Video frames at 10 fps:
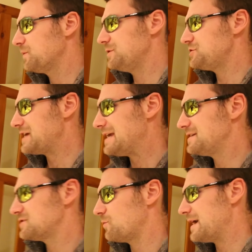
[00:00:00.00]
which
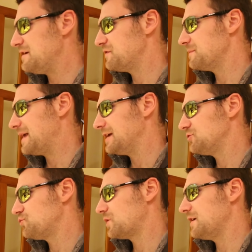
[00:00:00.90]
takes away from
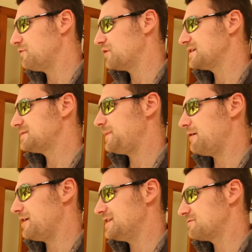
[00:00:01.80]
that driver
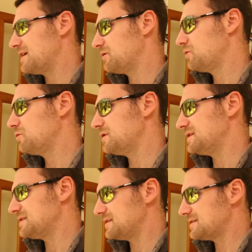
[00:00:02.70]
experience around
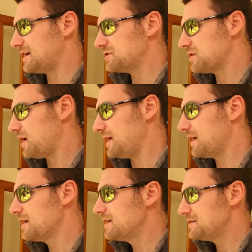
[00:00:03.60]
corners and the such like.